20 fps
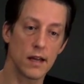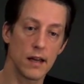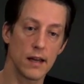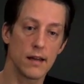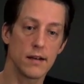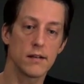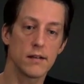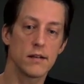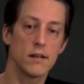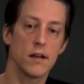
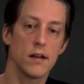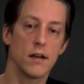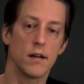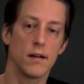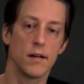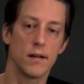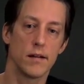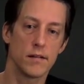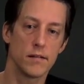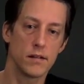and
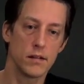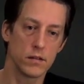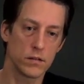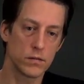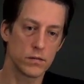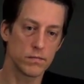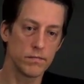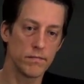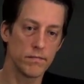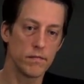
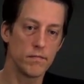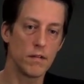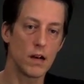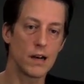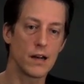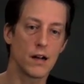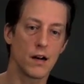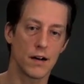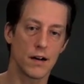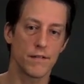there's
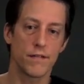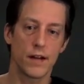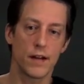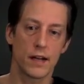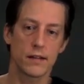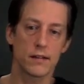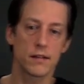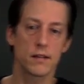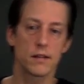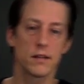little
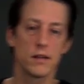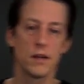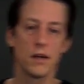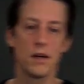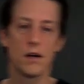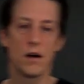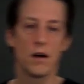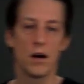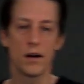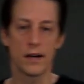effect
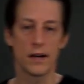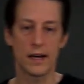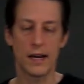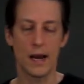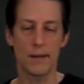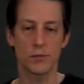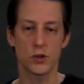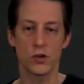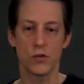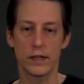on the
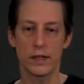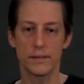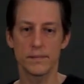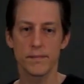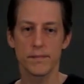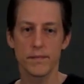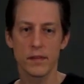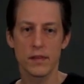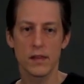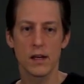capture rate.
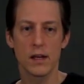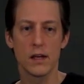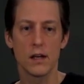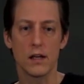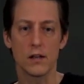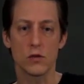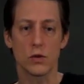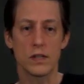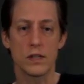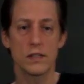
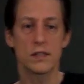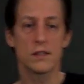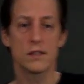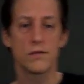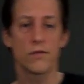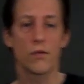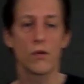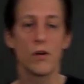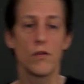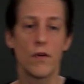And so this is
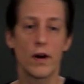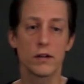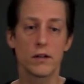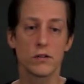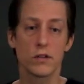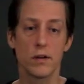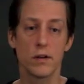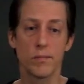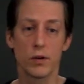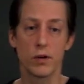for a
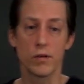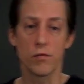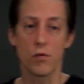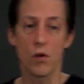Reynolds number of